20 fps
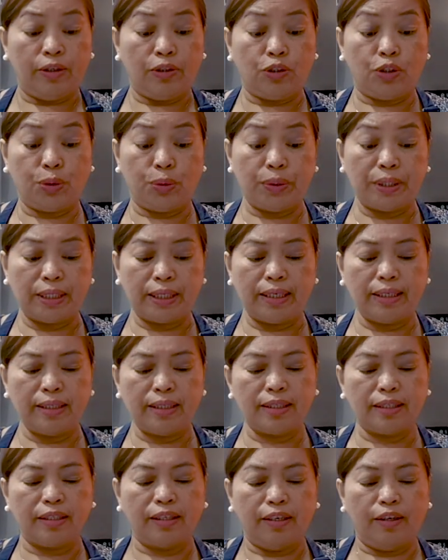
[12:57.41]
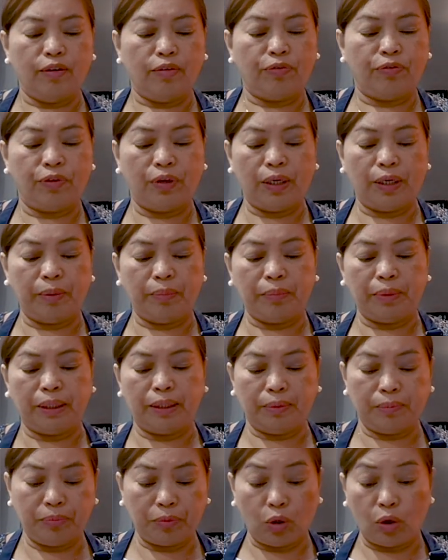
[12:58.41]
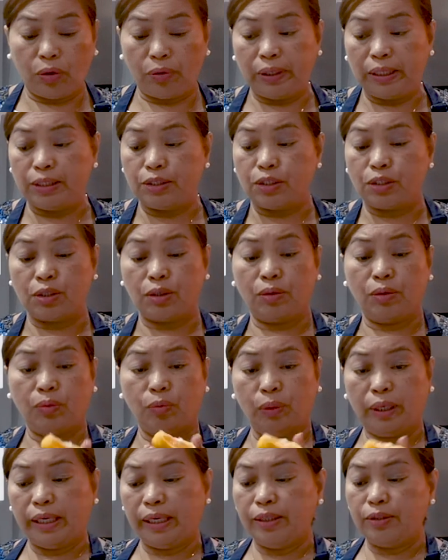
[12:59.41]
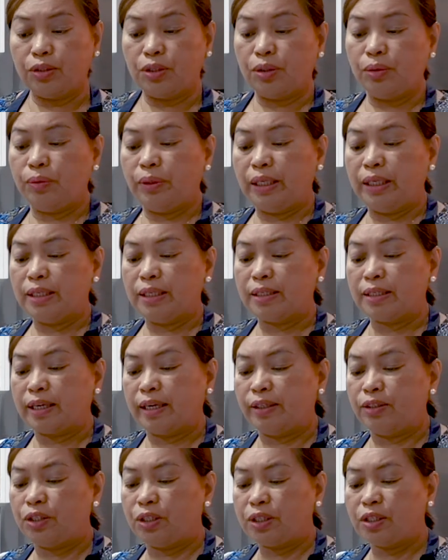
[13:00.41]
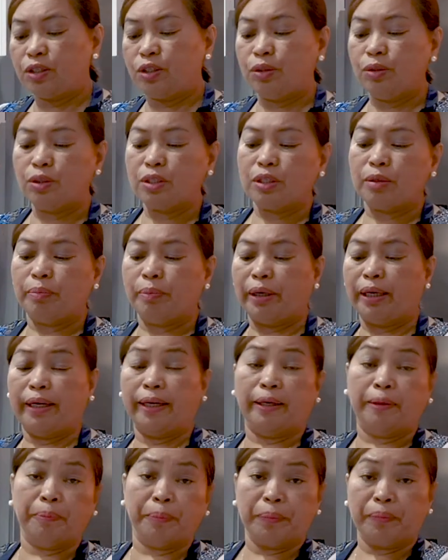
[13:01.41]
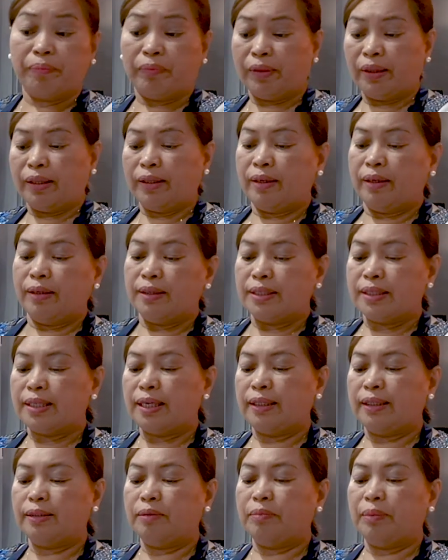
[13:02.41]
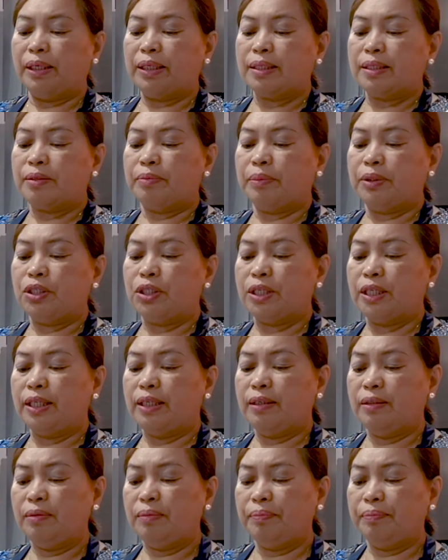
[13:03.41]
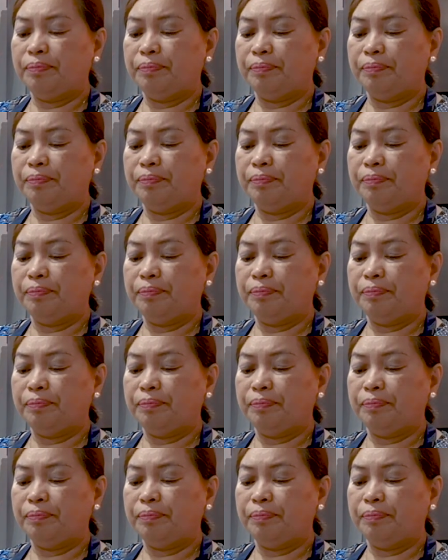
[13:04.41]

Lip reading: juices from orange. So what I do is I just use my Saladmaster machine,